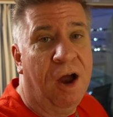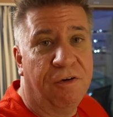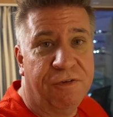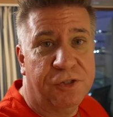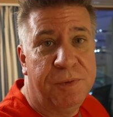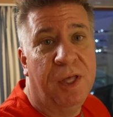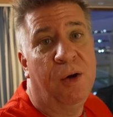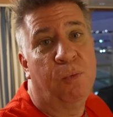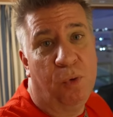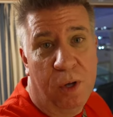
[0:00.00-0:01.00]
our first meal
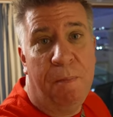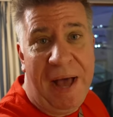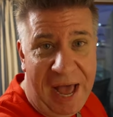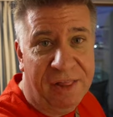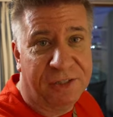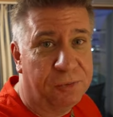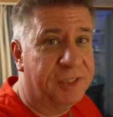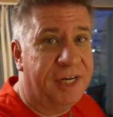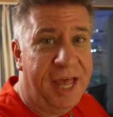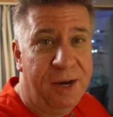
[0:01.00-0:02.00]
at Royal Palace.
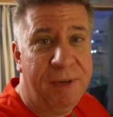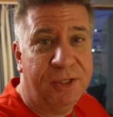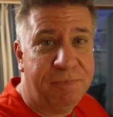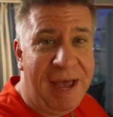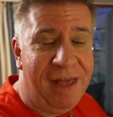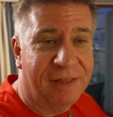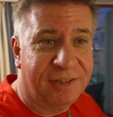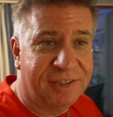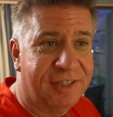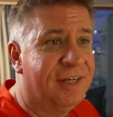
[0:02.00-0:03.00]
Almost at Animator's
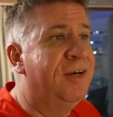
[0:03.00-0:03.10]
Palace.